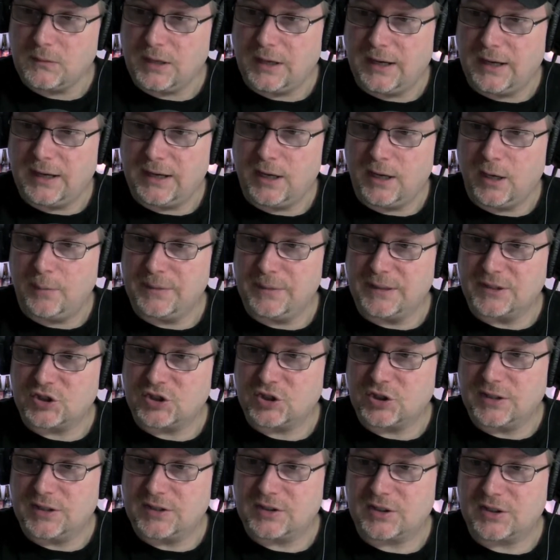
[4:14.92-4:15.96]

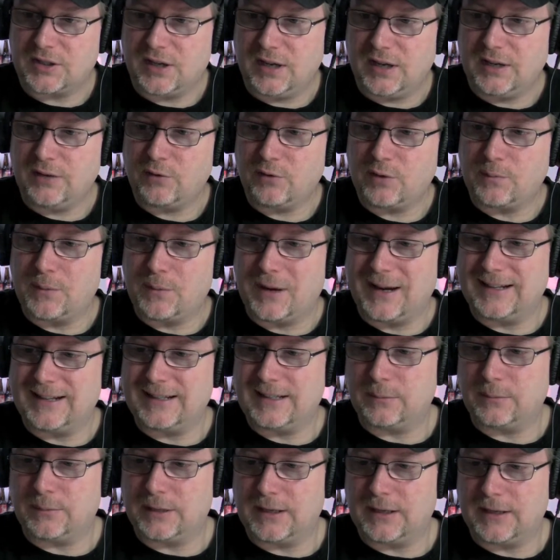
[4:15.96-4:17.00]
It's kind of
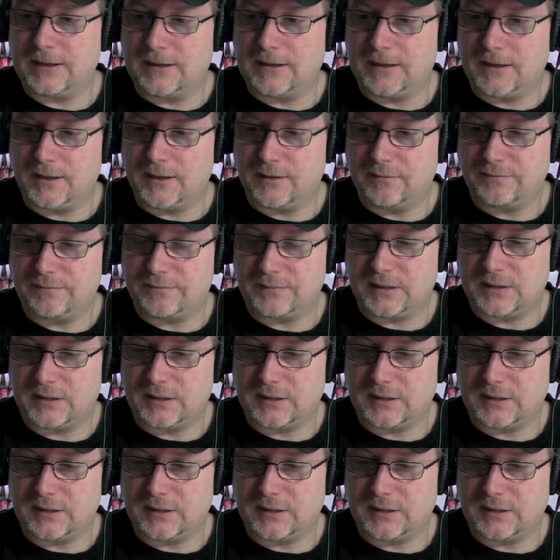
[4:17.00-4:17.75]
reminding me of.